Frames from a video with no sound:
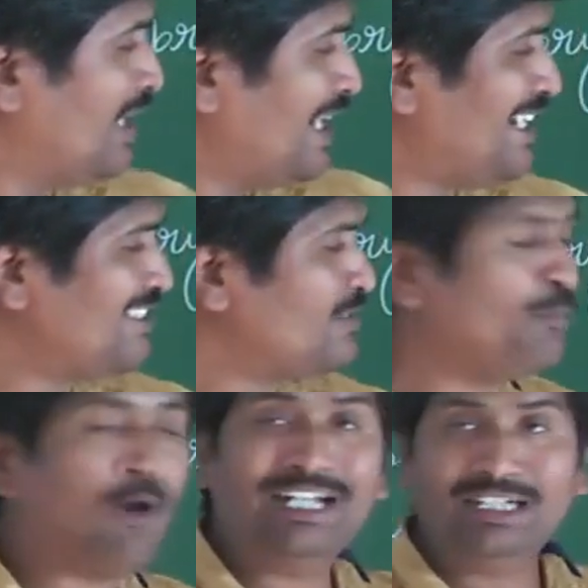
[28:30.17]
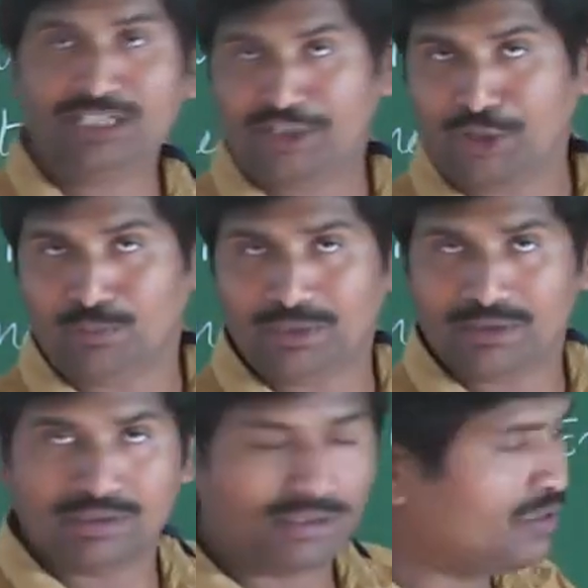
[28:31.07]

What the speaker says: it is pollen tube.